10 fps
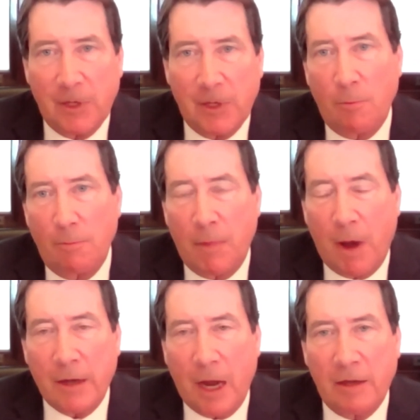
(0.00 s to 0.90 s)
You know,
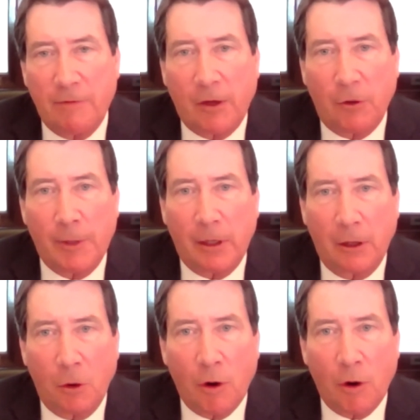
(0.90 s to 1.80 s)
I, I'd, give that a little bit
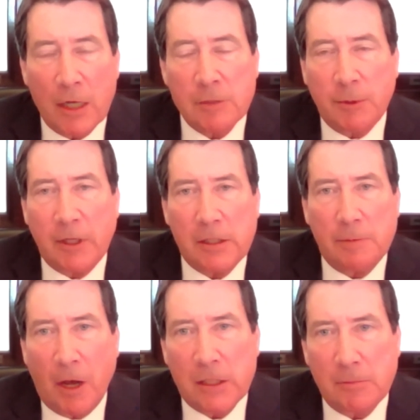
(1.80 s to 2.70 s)
lower odds, but that's
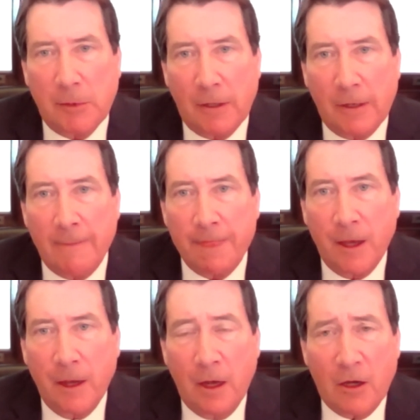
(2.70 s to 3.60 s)
a possibility.
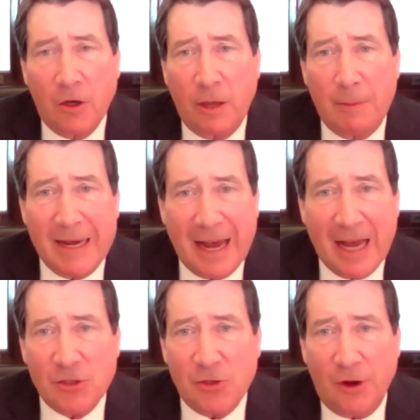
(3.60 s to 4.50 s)
Mm-hmm. Could they be
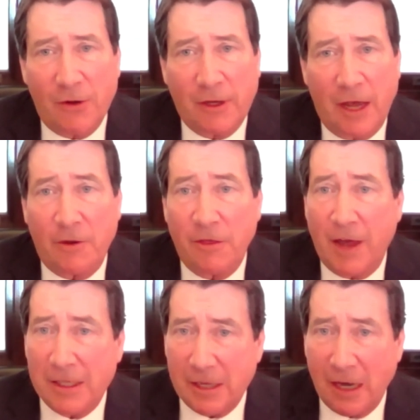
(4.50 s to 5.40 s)
canceled altogether?
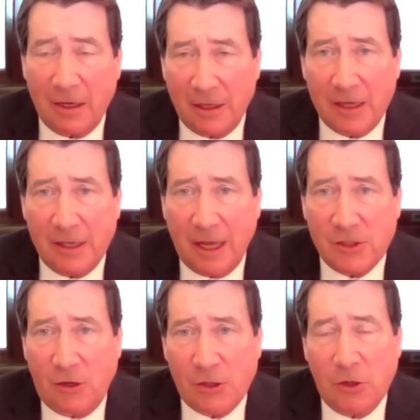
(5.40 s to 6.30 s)
That's a that's
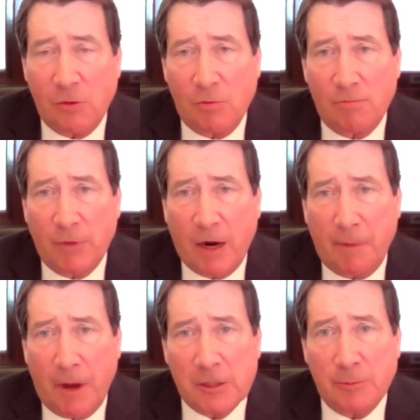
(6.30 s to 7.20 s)
that's also got a
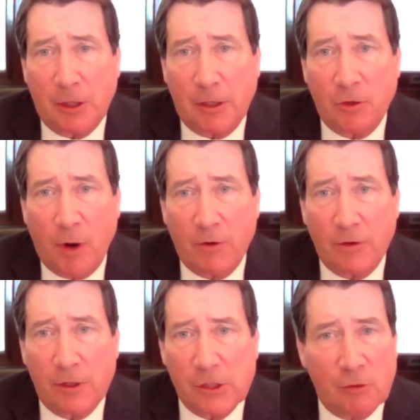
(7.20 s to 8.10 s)
possibility greater
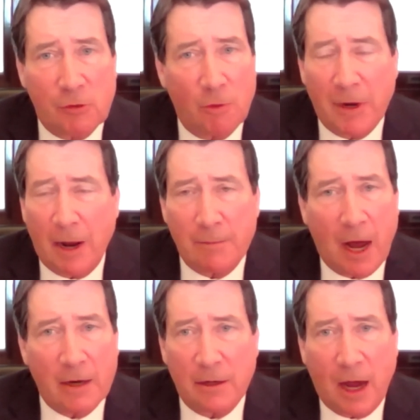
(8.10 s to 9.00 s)
than zero. But I'm
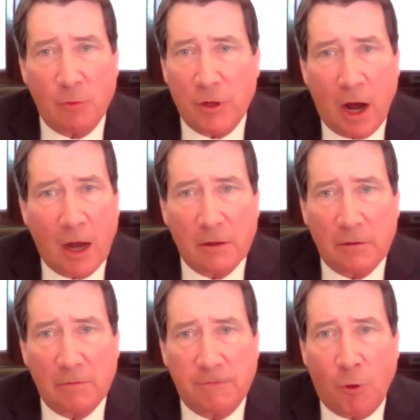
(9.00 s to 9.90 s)
not. I would not
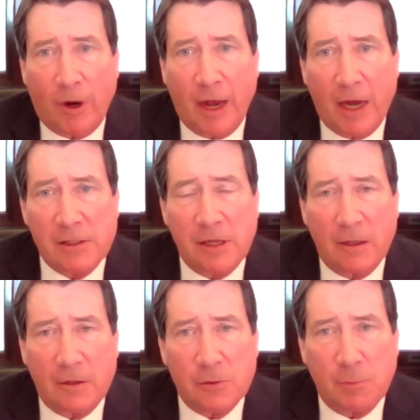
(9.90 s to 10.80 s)
forecast that
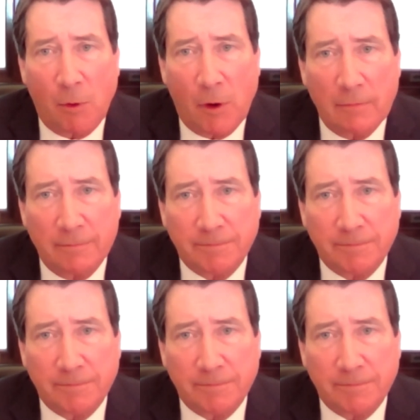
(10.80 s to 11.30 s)
at this point.